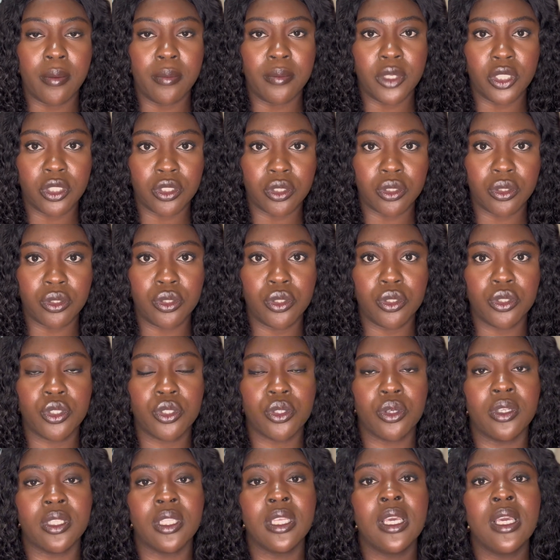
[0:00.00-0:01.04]

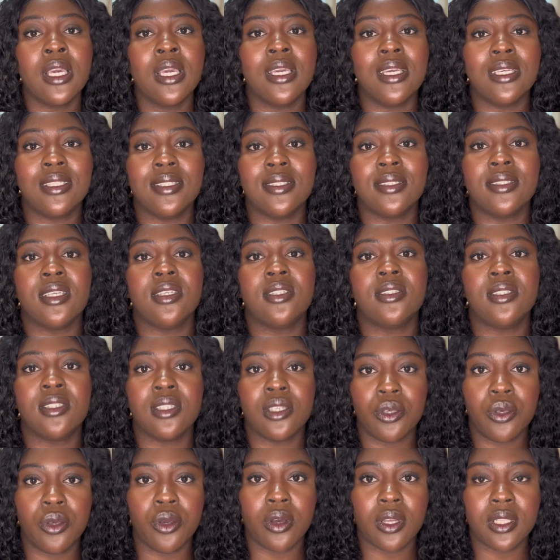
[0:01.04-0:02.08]
institution. It is a
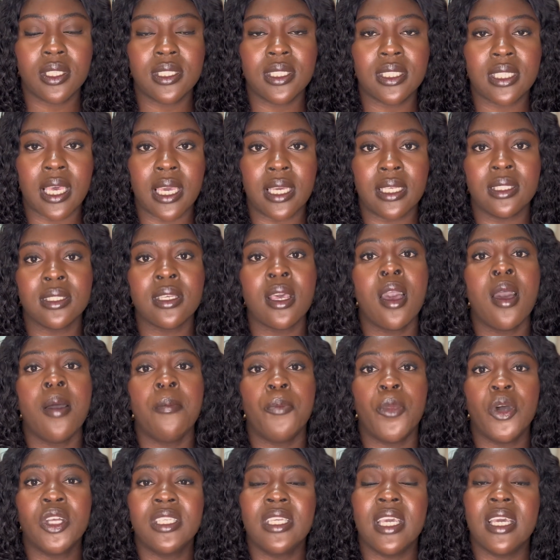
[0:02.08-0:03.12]
secured site,
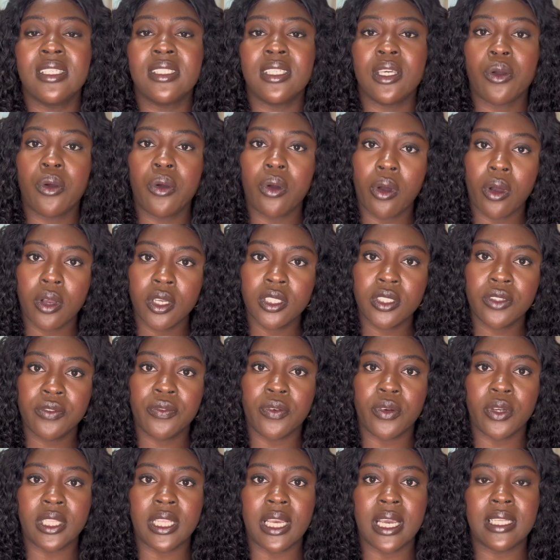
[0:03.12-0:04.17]
but there's a cost
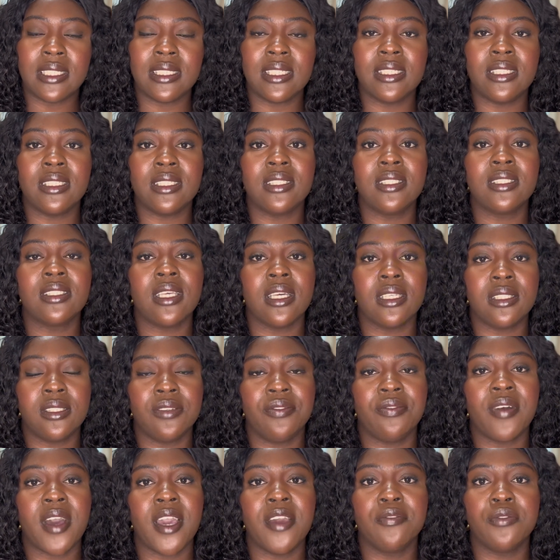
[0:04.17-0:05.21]
for that. It is
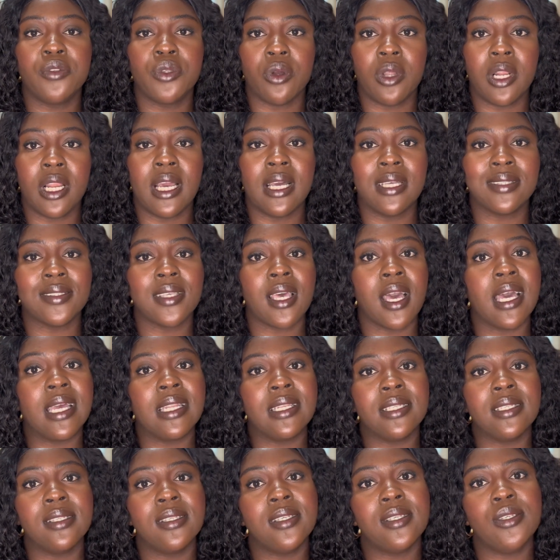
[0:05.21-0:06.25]
$35
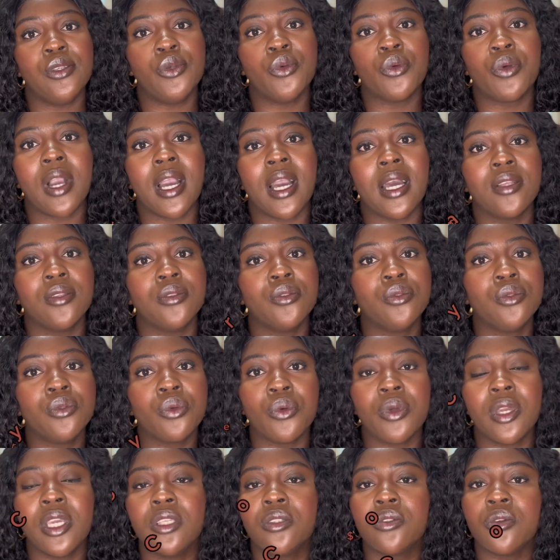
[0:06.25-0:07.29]
and you can
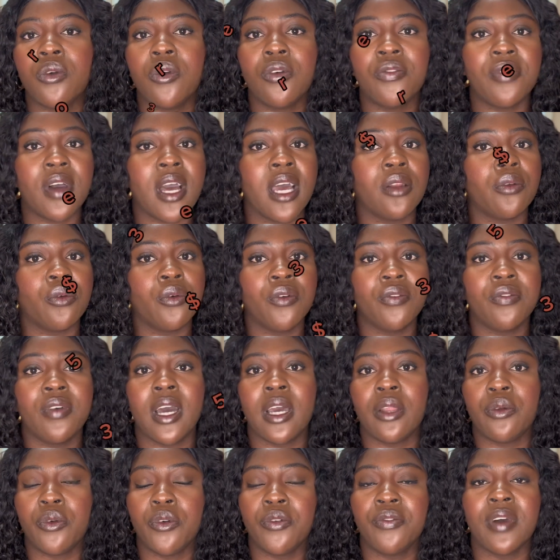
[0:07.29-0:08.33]
do it over and over
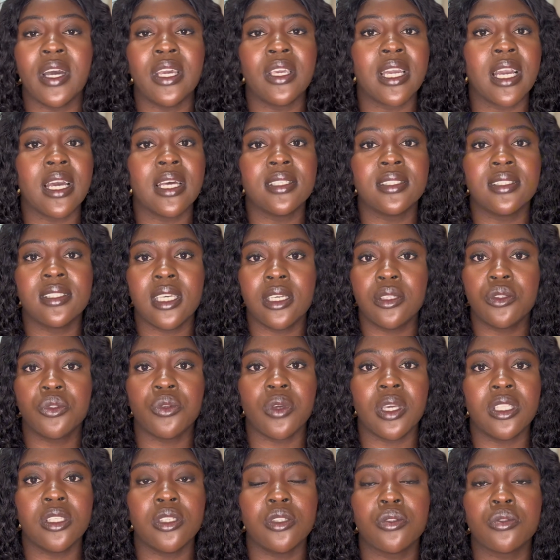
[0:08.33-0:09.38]
and over. You can send to
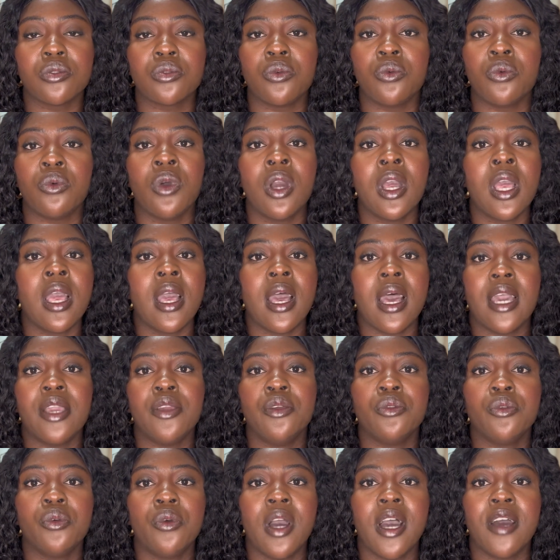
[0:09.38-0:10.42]
any school and
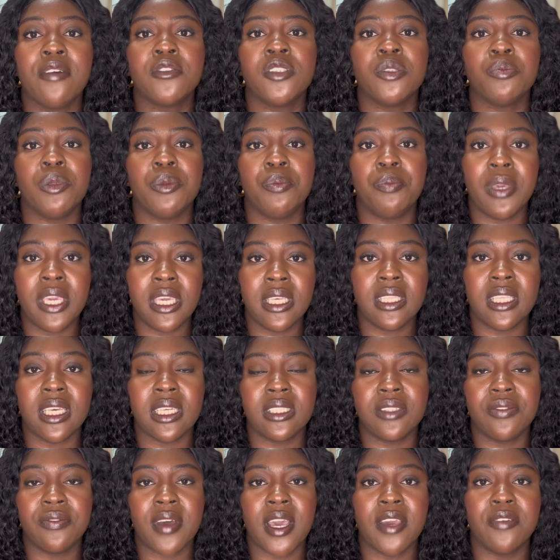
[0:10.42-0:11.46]
you don't have to be paying
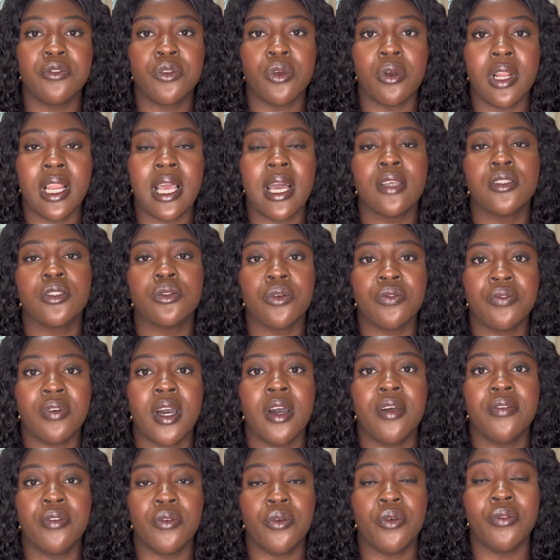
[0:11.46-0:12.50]
$35
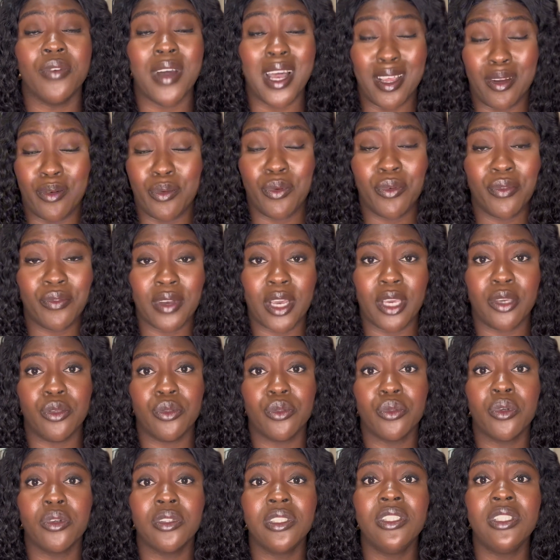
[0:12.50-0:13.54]
over and over. You
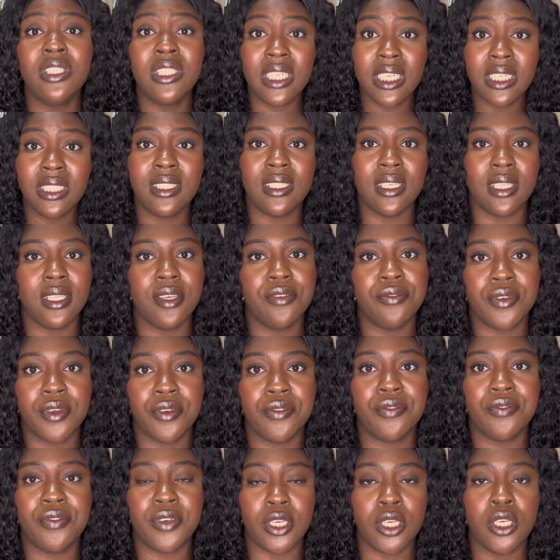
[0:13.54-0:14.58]
don't need delivery
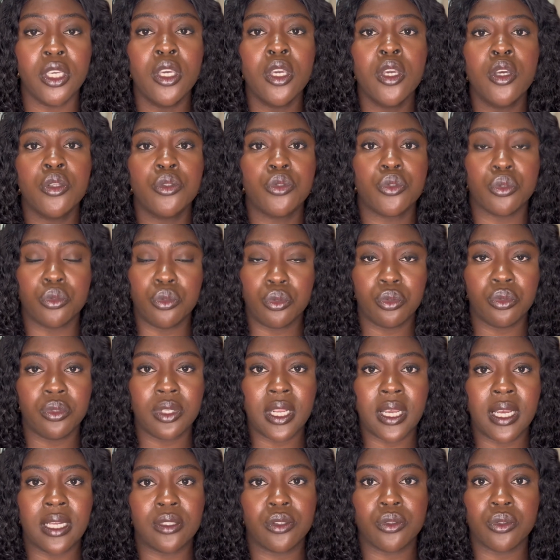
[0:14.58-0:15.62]
fee to do
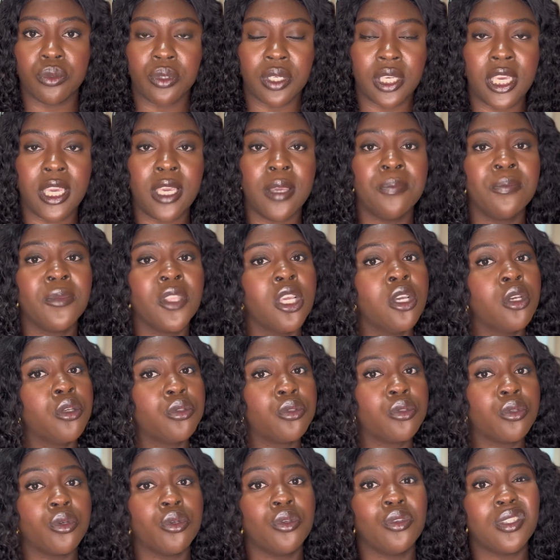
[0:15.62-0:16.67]
that. Okay,
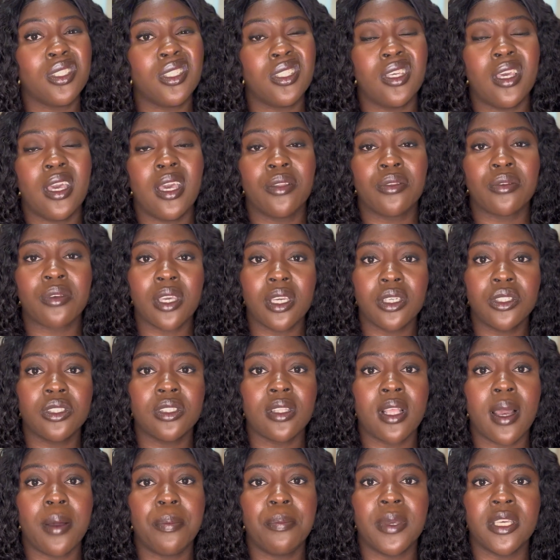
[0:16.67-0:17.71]
so you see,
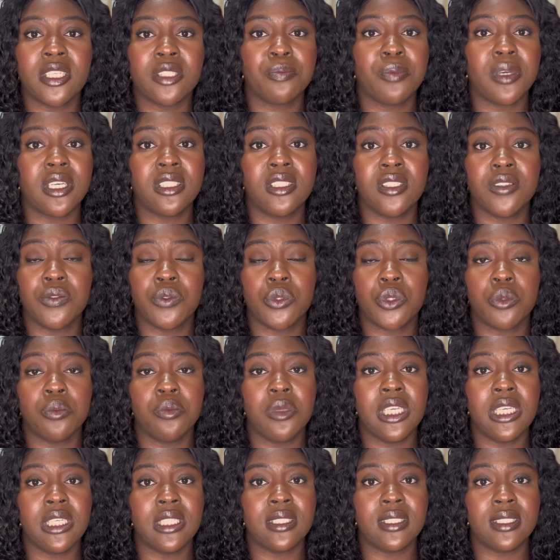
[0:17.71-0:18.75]
Educational Perspective to
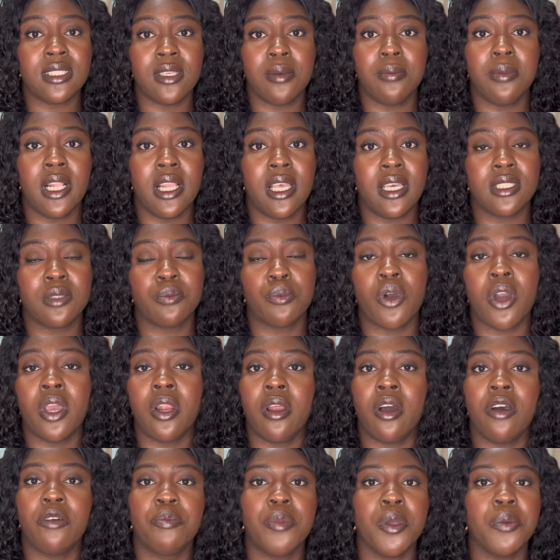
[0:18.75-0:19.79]
me is seamless, but a
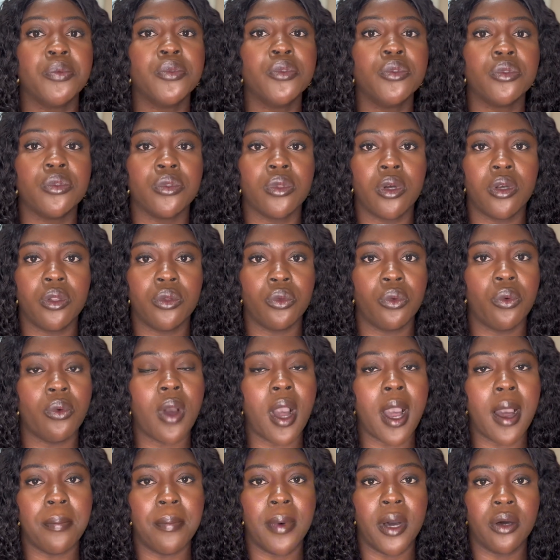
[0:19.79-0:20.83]
lot of people do not know
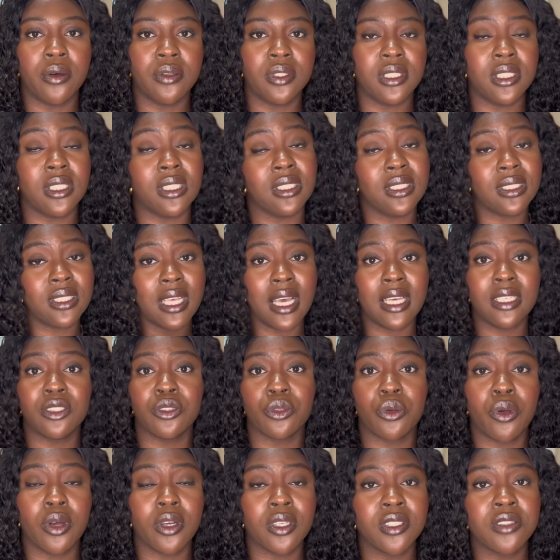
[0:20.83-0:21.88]
about this. That's the
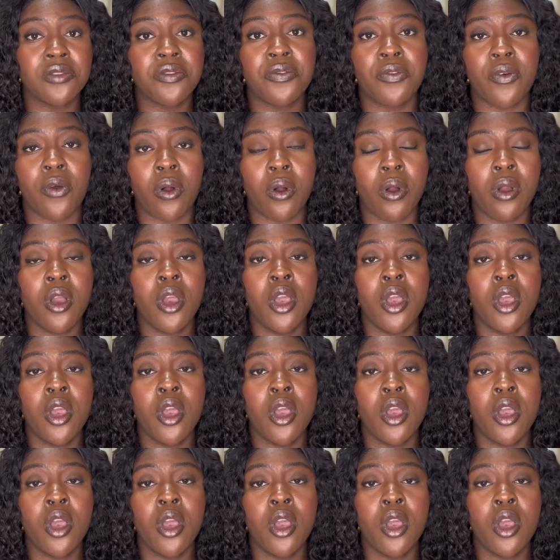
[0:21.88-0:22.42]
cost for,